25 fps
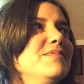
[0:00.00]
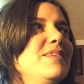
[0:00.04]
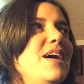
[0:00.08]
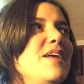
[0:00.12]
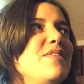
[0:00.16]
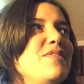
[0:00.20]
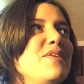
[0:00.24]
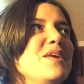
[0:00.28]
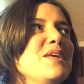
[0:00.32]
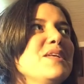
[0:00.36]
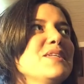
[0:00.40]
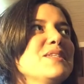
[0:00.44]
I
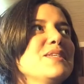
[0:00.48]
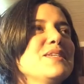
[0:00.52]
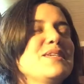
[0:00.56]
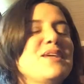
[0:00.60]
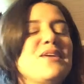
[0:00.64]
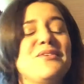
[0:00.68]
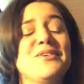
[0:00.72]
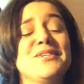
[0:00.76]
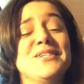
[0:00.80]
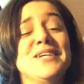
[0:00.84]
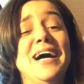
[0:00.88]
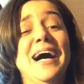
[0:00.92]
think it's
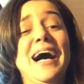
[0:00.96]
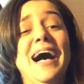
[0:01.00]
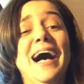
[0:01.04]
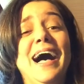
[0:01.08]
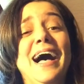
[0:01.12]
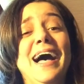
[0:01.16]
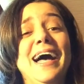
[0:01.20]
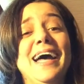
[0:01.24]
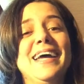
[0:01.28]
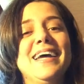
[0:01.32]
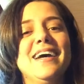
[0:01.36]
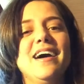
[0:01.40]
another
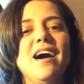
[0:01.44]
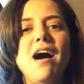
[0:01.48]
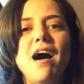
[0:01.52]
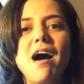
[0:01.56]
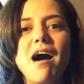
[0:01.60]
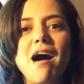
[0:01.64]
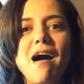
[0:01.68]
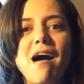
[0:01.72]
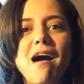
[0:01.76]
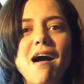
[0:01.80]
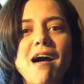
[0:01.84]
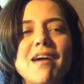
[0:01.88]
tie,
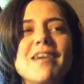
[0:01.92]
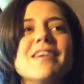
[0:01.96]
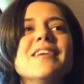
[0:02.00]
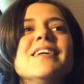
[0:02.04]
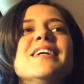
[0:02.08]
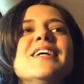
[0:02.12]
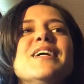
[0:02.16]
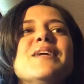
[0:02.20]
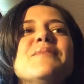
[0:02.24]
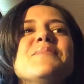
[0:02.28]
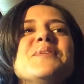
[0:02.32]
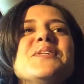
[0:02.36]
ha,
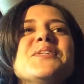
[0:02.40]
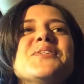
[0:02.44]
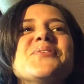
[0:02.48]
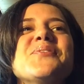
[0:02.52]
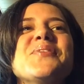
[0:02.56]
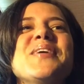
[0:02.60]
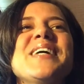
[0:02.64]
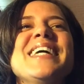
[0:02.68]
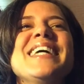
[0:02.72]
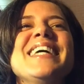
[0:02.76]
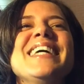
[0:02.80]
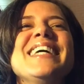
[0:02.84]

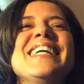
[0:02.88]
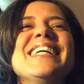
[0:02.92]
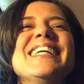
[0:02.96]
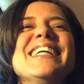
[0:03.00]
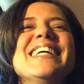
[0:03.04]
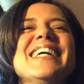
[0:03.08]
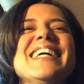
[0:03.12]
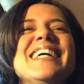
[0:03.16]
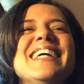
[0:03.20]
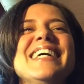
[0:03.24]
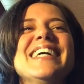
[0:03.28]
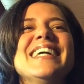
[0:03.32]

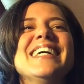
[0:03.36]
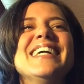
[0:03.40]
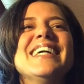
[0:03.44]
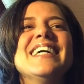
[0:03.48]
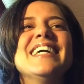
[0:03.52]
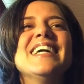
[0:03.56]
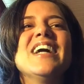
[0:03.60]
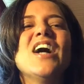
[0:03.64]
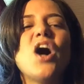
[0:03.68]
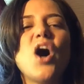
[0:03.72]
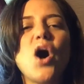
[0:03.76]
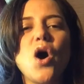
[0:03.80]
between
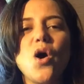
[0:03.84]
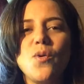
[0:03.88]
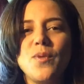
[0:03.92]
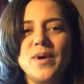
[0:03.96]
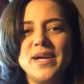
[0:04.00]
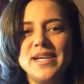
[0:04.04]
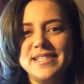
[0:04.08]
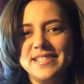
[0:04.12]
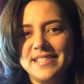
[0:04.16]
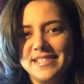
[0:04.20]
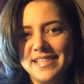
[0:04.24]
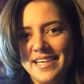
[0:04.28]

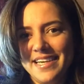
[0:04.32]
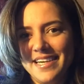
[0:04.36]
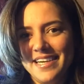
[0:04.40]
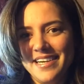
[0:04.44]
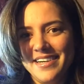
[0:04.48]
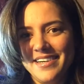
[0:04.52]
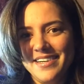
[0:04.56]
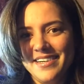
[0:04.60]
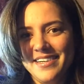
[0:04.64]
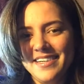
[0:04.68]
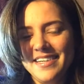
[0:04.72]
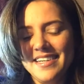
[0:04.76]
Always
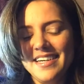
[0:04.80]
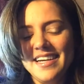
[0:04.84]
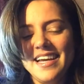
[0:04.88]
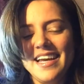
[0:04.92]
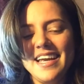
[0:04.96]
There